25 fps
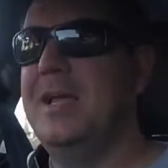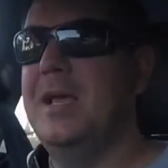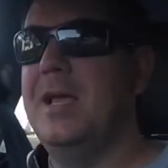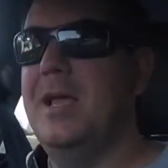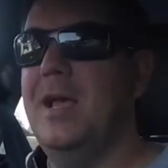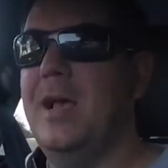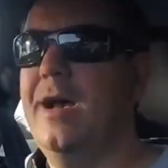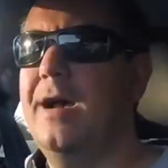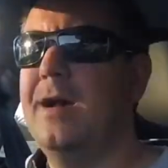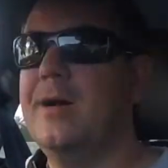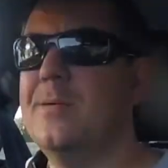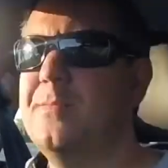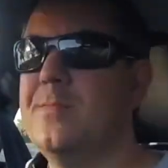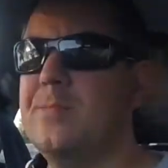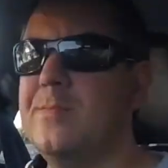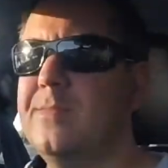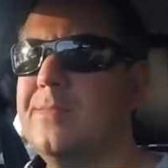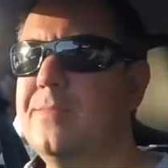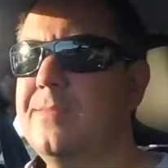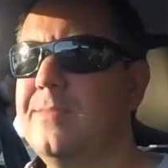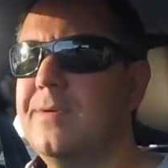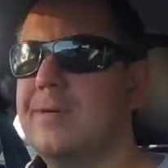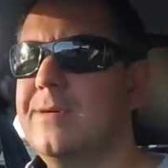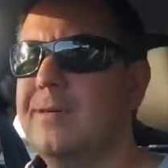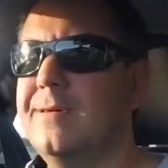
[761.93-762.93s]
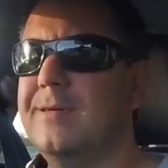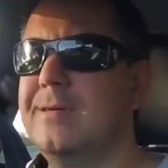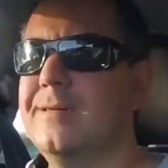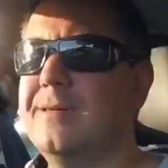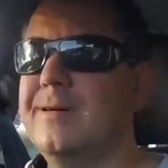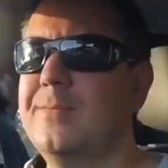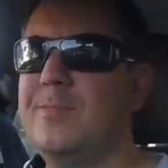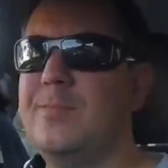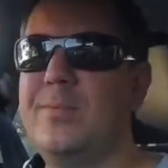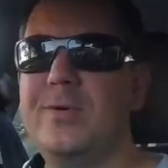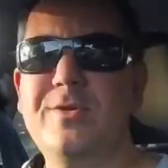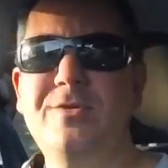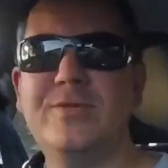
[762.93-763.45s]
I'm
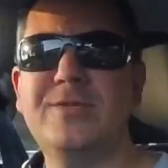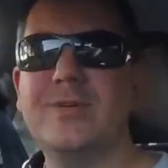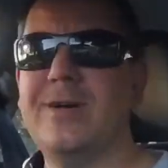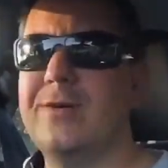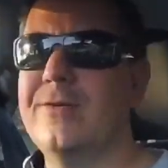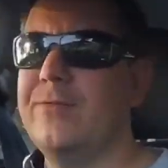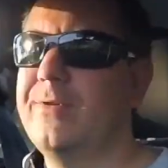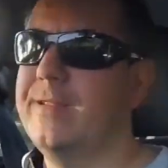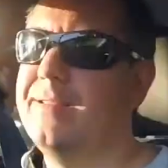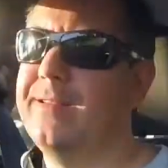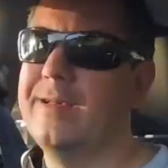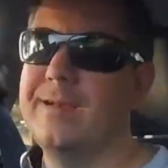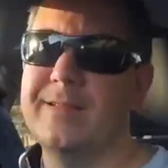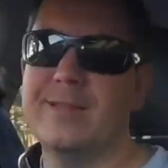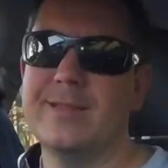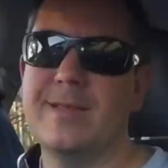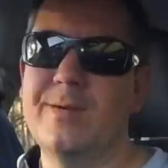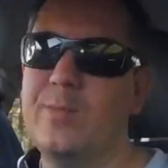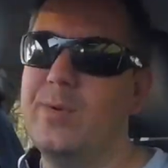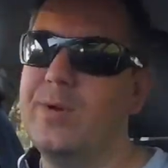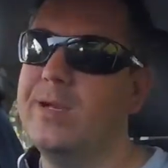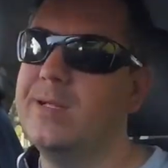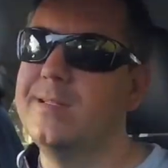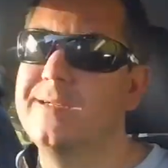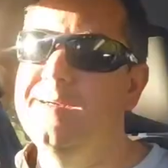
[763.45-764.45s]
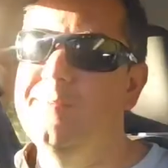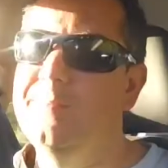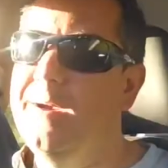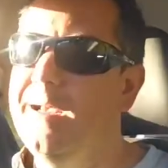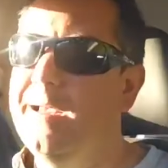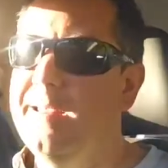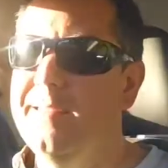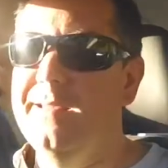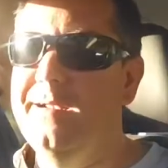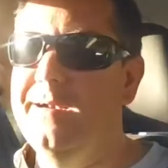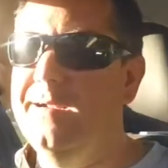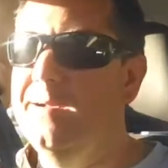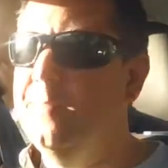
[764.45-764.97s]
pretty sure I read that somewhere. I didn't make
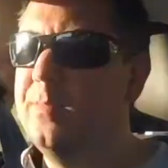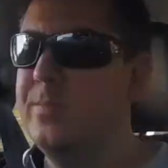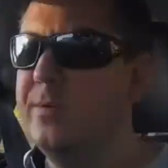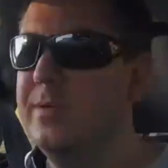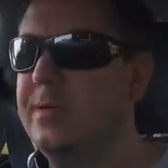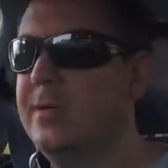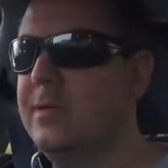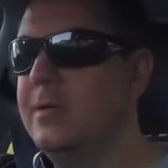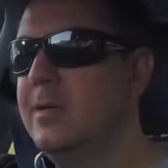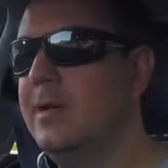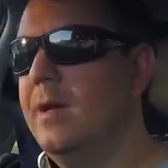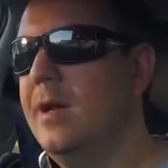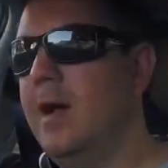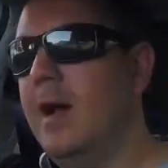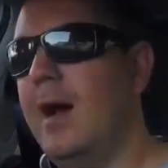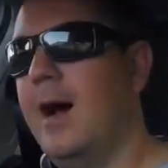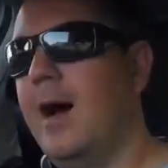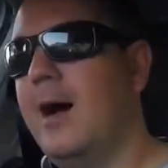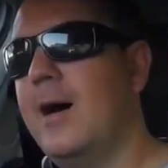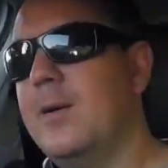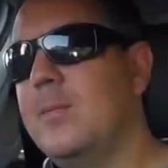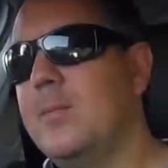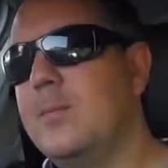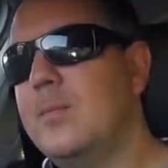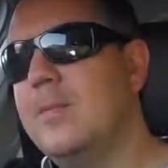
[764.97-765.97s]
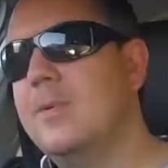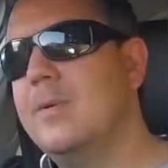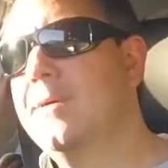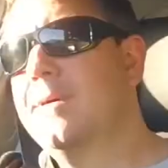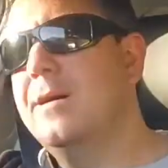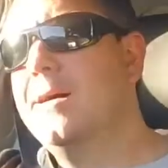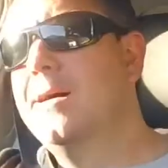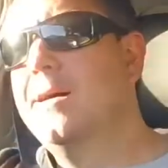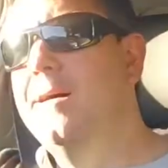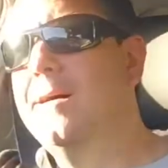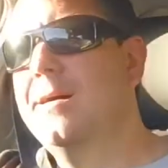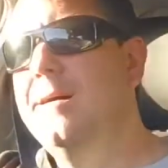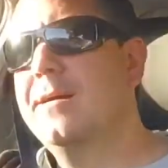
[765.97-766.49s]
that up.
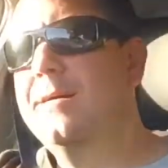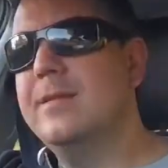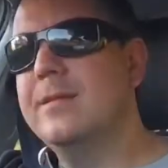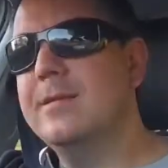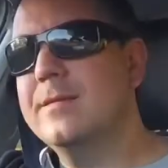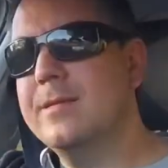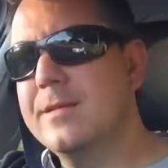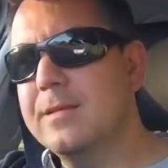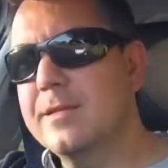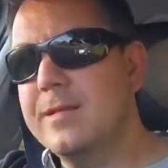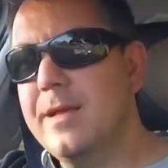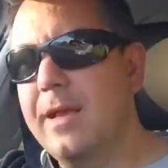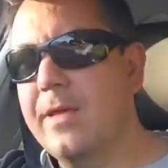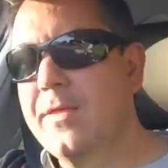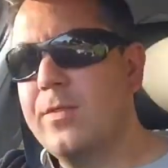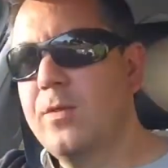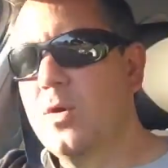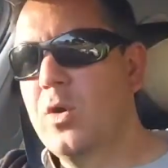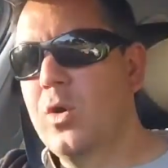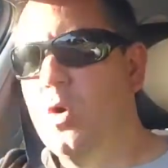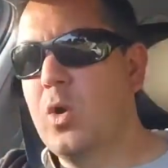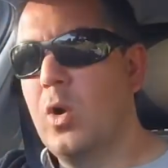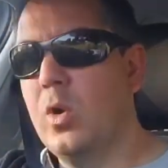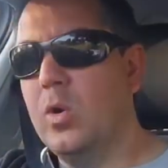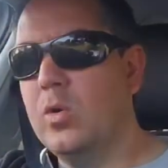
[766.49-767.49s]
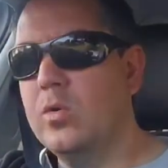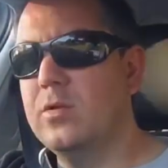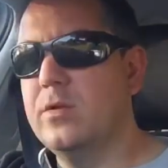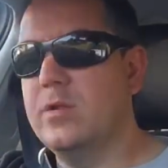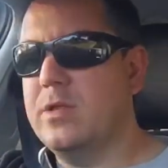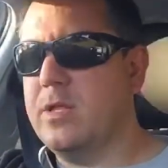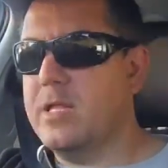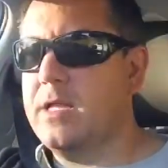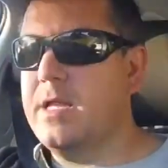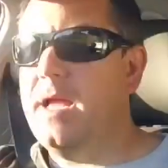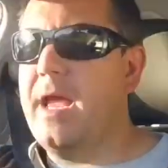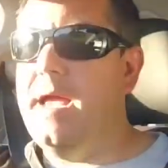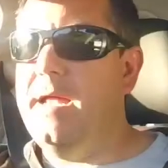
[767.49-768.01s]
This is like the gold
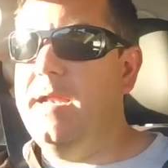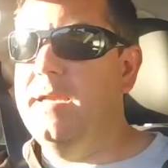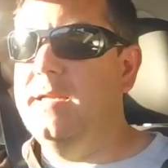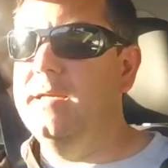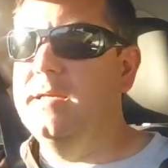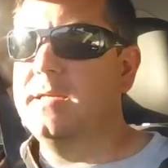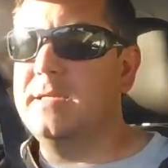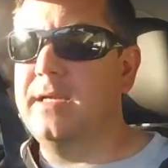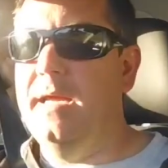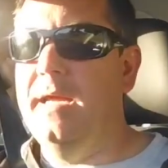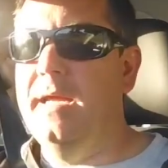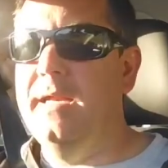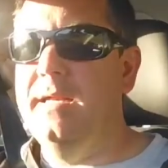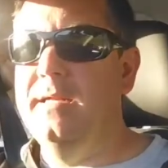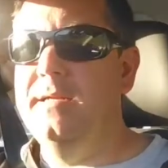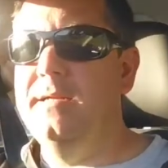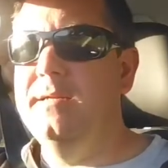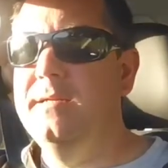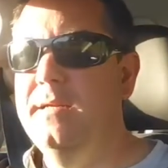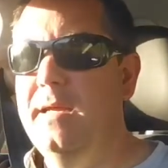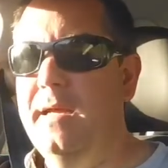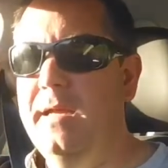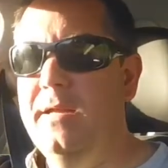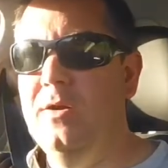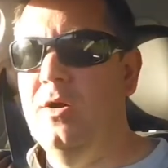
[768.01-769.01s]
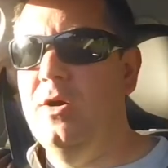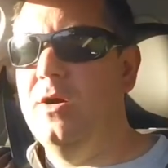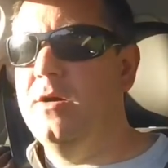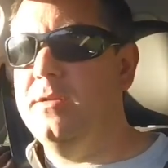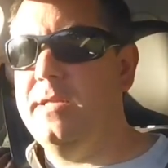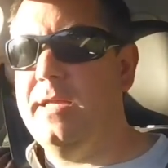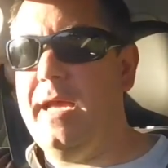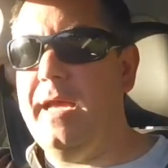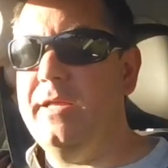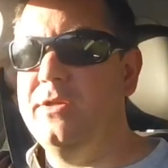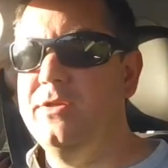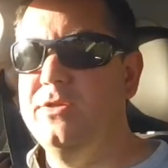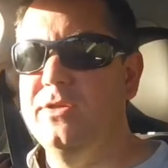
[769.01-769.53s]
standard in hot
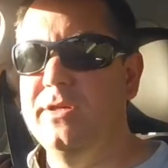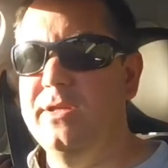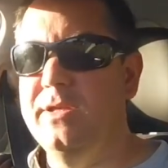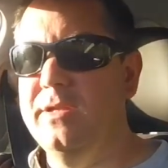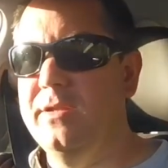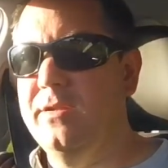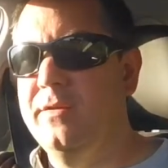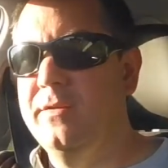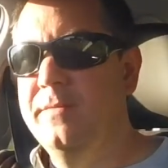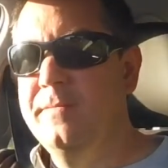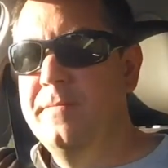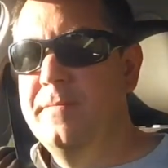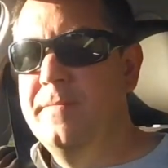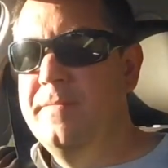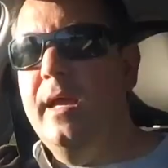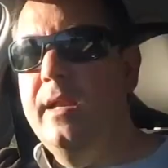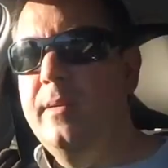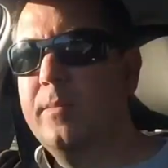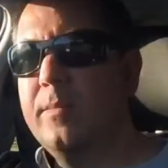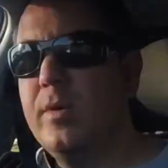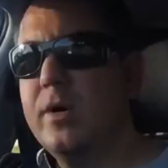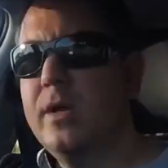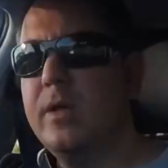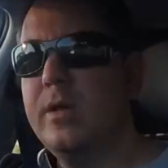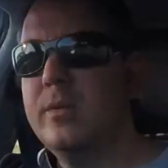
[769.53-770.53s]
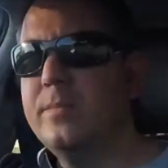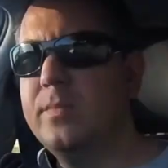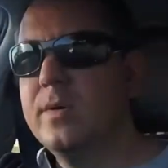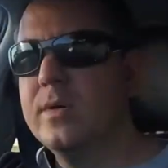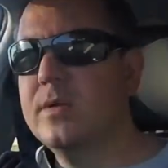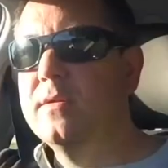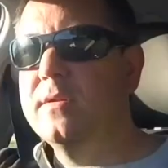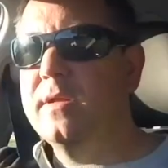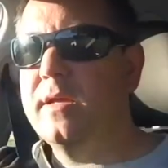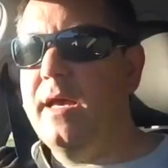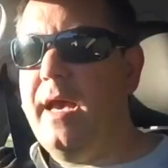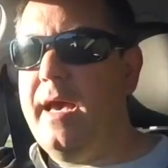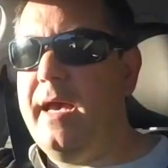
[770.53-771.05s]
hatches. Anybody who
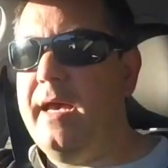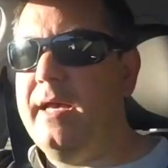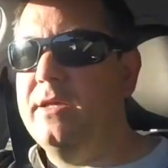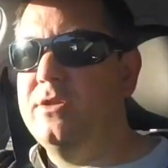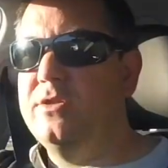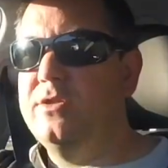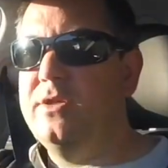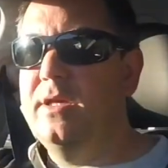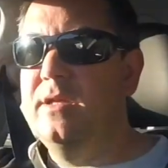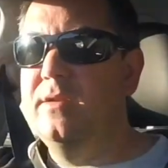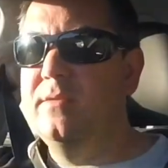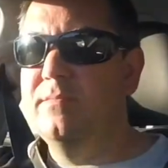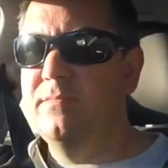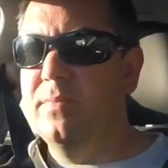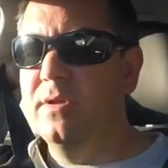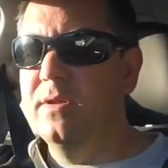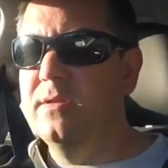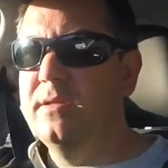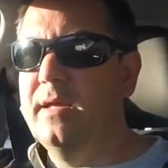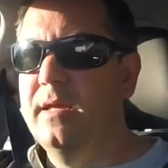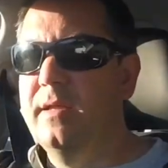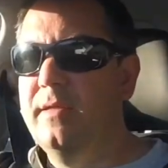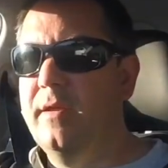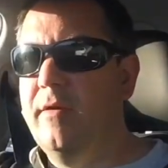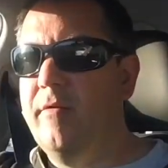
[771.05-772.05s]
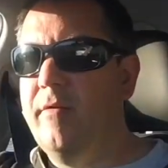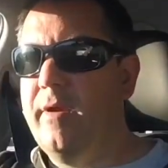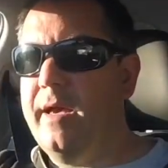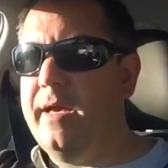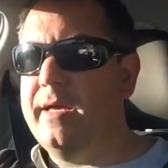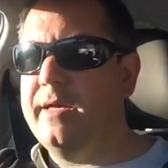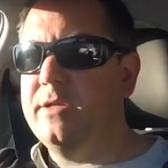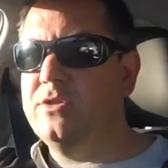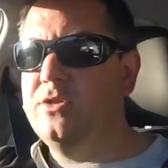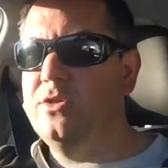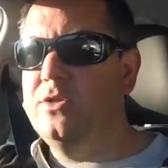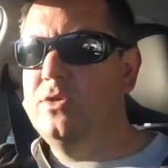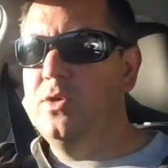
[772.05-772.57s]
builds a hatch is building their
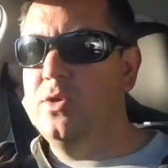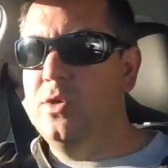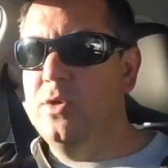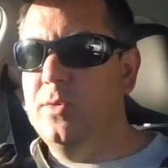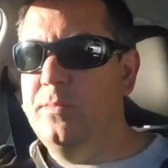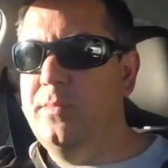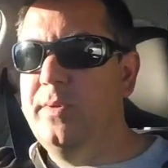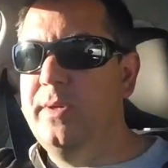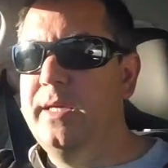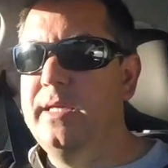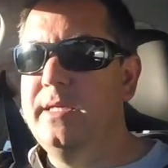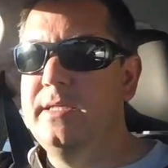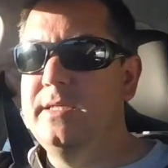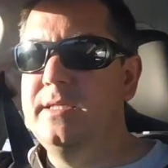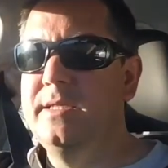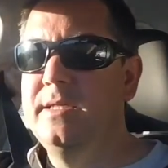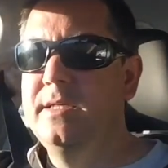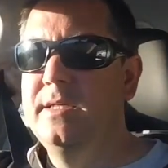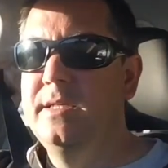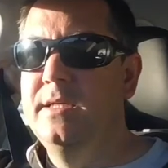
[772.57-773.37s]
hatch to compete